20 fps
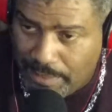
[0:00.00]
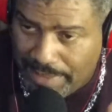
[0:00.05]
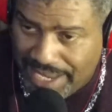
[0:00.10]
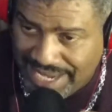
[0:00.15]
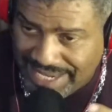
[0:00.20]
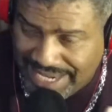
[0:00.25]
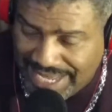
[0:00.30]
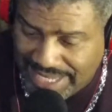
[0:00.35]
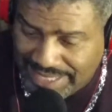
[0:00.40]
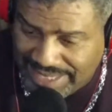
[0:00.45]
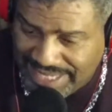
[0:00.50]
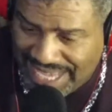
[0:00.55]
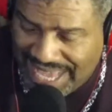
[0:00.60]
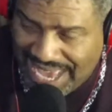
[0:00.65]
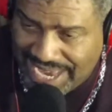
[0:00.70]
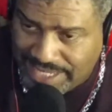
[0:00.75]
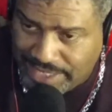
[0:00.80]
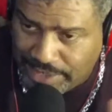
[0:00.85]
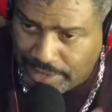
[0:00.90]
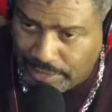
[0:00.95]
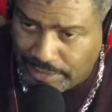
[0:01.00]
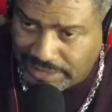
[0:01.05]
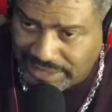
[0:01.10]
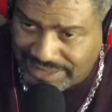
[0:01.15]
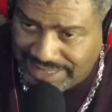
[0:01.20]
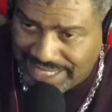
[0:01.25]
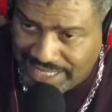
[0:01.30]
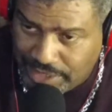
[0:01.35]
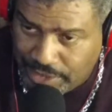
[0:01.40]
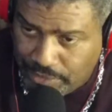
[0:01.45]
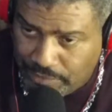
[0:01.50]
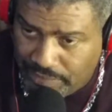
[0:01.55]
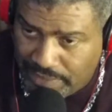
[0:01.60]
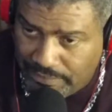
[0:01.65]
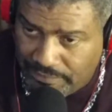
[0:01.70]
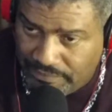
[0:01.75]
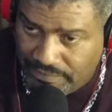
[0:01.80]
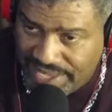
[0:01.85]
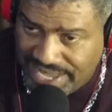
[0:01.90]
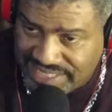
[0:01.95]
and that the ideal is that you've
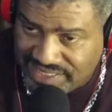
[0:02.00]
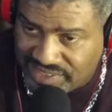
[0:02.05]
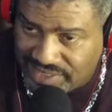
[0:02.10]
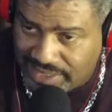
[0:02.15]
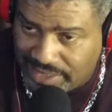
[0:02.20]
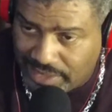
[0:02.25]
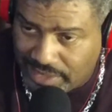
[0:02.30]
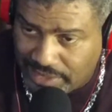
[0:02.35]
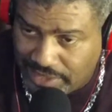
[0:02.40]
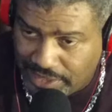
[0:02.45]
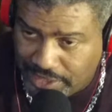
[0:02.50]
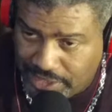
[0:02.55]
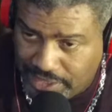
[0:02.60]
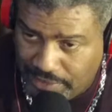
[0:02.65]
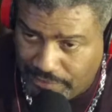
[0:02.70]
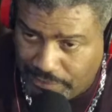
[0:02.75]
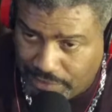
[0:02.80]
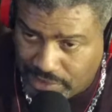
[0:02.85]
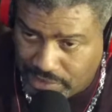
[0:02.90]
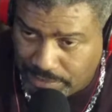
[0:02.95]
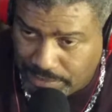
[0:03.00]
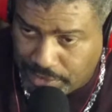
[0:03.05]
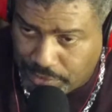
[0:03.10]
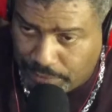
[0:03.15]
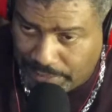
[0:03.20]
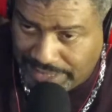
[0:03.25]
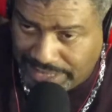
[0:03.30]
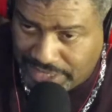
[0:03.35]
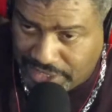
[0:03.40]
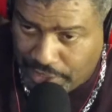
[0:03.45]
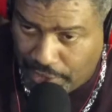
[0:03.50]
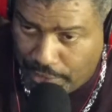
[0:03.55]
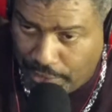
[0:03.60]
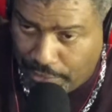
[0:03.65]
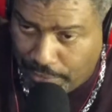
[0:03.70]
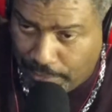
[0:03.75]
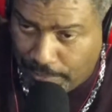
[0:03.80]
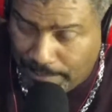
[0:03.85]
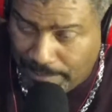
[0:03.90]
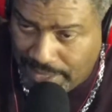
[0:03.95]
invested the difference between
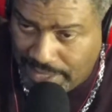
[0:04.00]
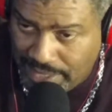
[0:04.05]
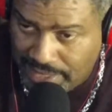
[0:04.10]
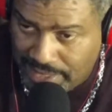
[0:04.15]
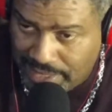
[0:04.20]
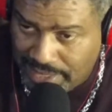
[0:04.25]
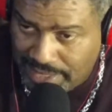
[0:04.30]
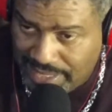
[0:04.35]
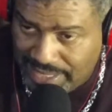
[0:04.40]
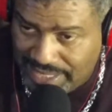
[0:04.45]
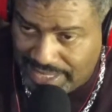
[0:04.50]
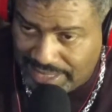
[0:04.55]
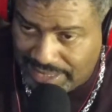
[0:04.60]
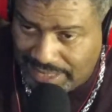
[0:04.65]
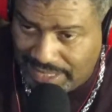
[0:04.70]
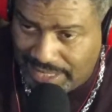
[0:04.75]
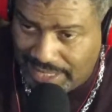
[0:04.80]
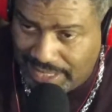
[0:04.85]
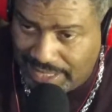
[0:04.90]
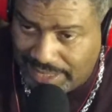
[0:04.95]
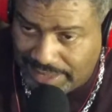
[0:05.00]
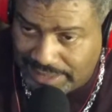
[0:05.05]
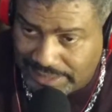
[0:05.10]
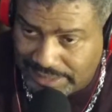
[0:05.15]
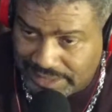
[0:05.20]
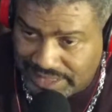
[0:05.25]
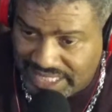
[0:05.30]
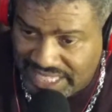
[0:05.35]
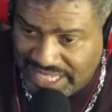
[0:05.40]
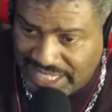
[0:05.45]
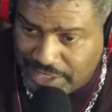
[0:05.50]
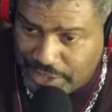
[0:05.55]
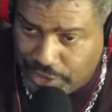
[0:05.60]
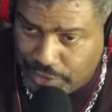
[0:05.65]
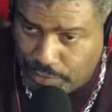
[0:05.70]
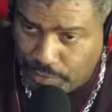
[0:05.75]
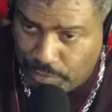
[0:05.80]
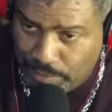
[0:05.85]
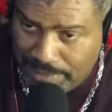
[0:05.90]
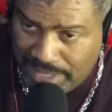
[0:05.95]
term
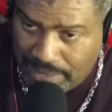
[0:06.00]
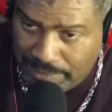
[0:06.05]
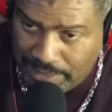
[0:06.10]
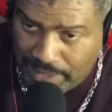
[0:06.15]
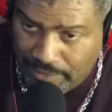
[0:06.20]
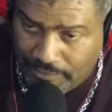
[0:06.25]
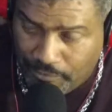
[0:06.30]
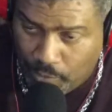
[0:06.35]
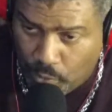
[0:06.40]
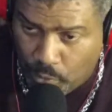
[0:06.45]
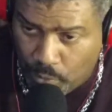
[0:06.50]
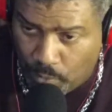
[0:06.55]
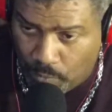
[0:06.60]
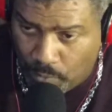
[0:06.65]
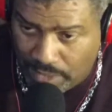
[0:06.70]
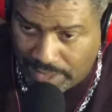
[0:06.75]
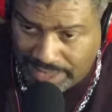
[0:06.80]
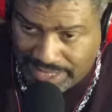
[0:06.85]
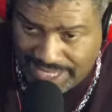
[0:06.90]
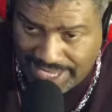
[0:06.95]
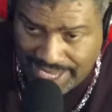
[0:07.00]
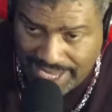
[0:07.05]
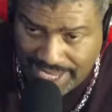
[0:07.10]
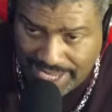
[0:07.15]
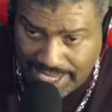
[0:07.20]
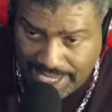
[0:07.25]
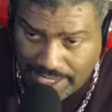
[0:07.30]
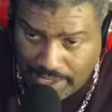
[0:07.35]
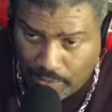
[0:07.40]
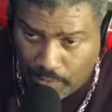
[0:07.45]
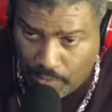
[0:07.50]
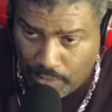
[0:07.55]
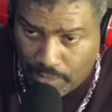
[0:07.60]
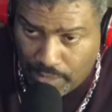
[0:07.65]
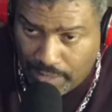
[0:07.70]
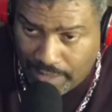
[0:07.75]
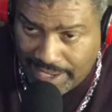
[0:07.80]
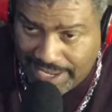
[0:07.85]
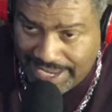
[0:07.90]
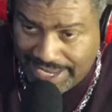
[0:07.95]
into maybe a 401k
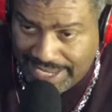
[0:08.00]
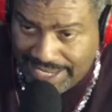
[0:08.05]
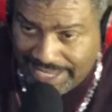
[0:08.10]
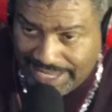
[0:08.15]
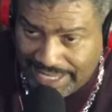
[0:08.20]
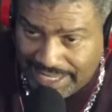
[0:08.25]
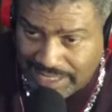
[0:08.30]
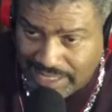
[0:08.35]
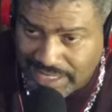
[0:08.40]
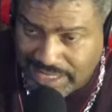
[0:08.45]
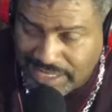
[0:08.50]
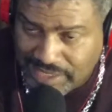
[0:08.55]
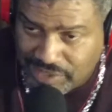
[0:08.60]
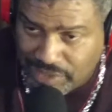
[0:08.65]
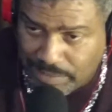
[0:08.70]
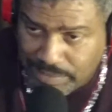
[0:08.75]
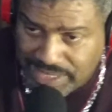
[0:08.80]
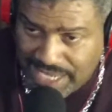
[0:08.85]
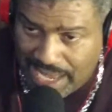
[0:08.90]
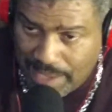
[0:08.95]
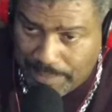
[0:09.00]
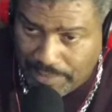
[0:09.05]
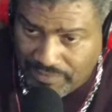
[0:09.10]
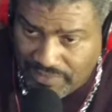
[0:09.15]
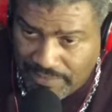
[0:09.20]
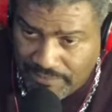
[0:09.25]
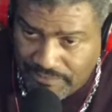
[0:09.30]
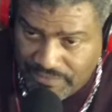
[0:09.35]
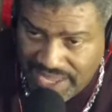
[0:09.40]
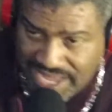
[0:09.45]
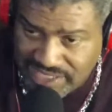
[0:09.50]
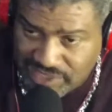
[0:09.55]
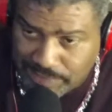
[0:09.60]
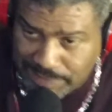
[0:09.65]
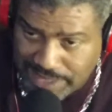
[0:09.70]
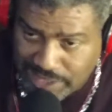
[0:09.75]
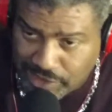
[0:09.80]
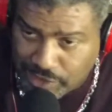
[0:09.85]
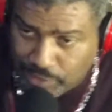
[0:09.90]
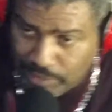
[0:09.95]
or some type of
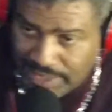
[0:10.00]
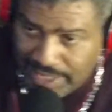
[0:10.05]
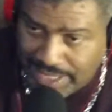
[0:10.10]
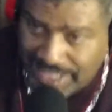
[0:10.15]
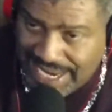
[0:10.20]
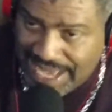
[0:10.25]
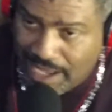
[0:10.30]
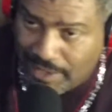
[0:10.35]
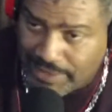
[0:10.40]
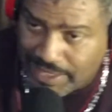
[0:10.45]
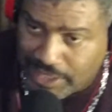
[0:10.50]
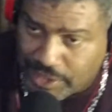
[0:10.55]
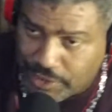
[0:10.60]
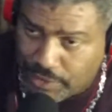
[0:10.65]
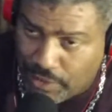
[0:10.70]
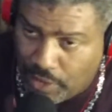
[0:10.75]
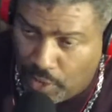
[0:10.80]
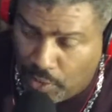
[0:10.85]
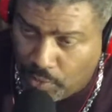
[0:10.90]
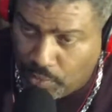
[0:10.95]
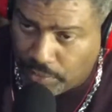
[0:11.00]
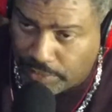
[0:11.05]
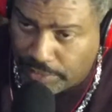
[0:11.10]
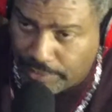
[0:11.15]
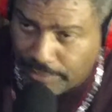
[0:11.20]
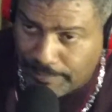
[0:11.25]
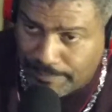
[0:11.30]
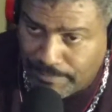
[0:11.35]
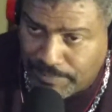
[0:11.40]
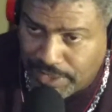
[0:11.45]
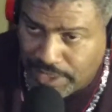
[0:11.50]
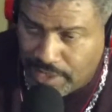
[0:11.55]
investment, so that now that you're older,